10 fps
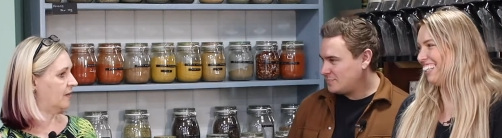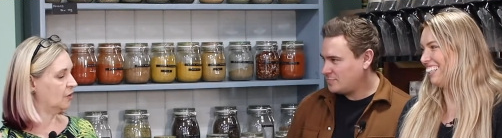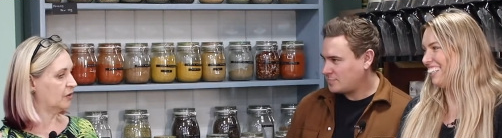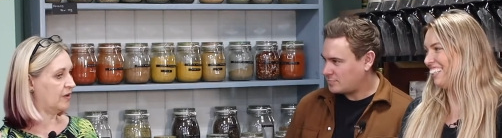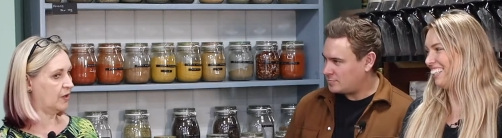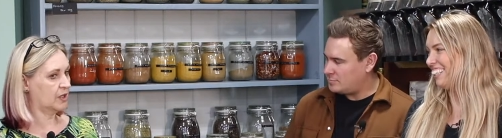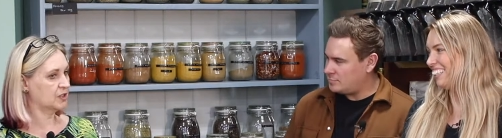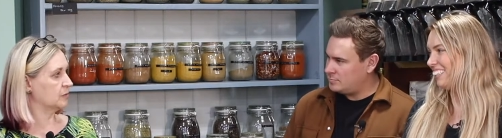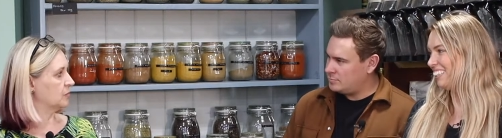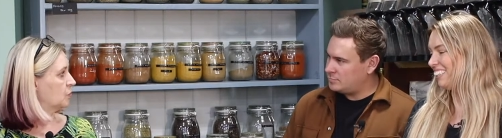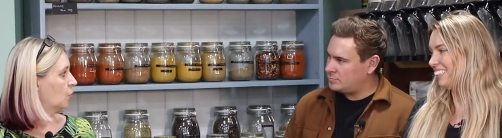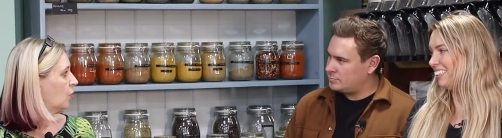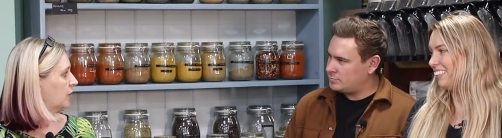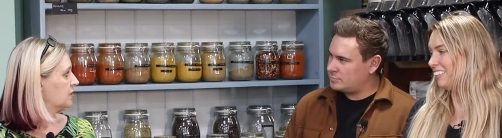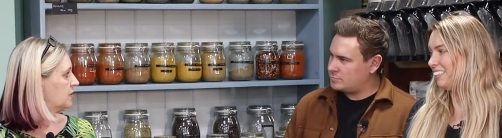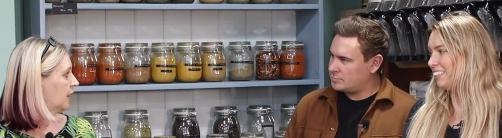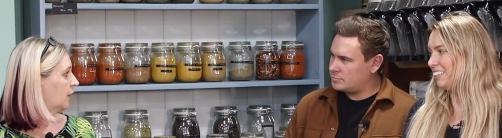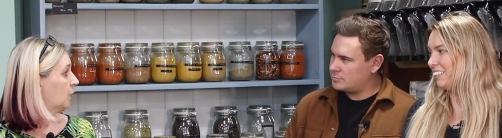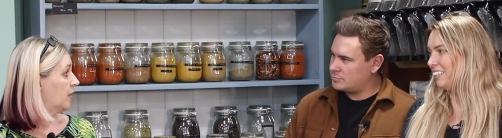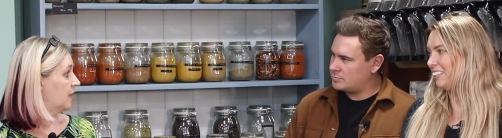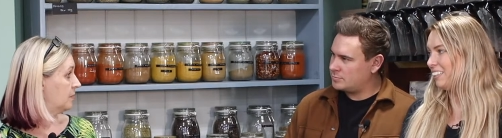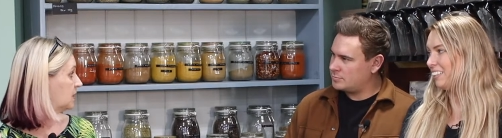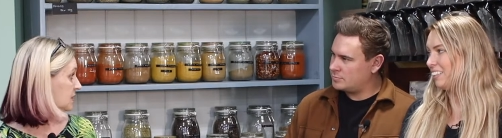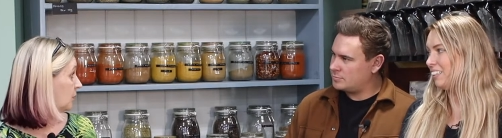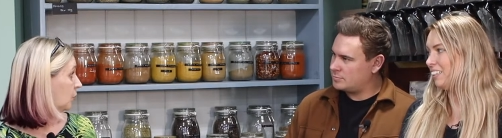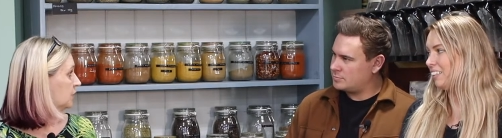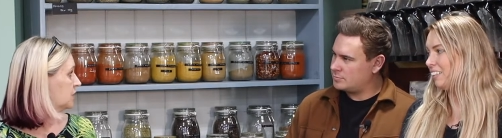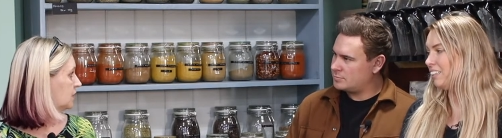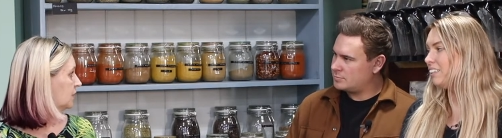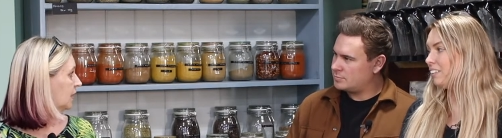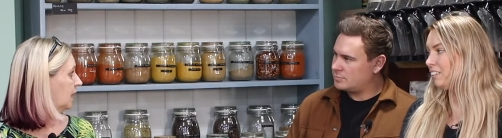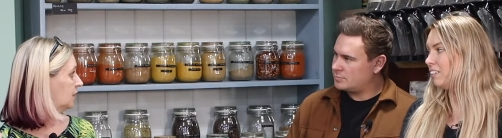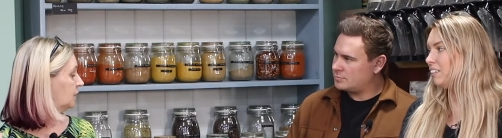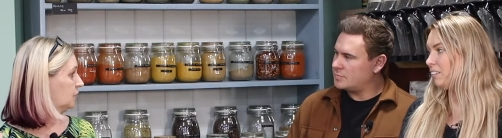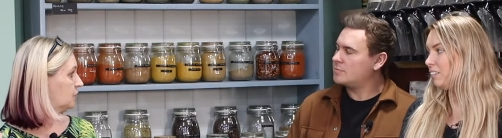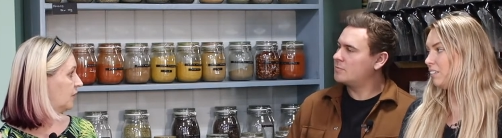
Speaker 1: a lot of our customers walk and cycle here because they want to do that and not